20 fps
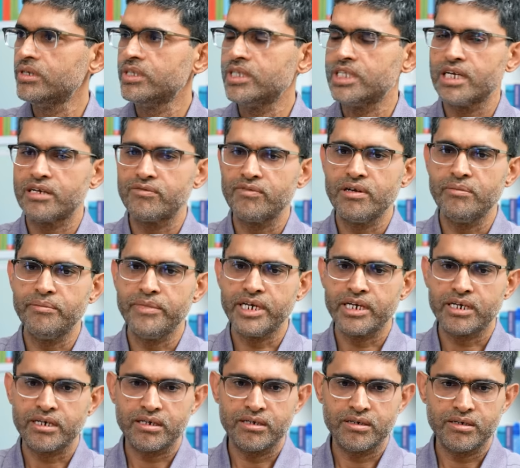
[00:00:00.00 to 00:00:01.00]
that will
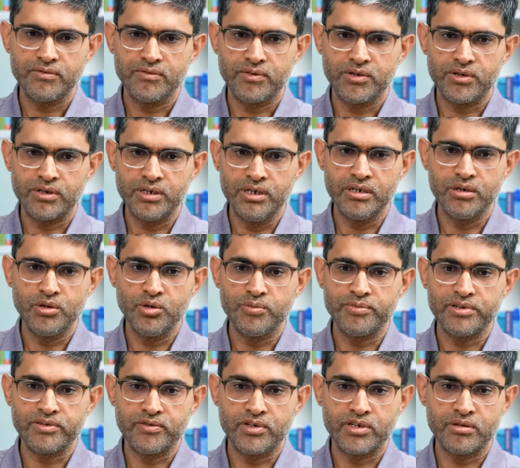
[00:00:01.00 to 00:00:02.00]
make for a low
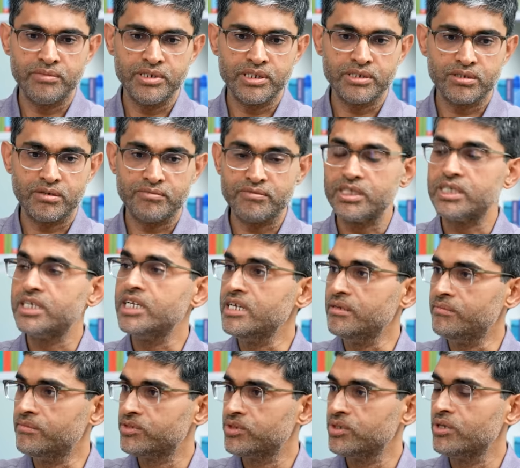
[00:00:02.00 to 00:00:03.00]
performance of the
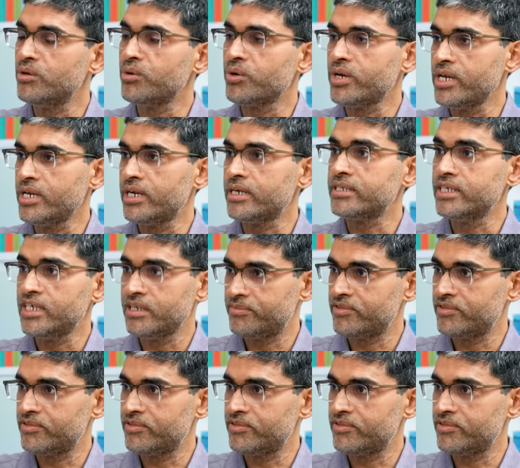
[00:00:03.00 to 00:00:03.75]
team. So looking at their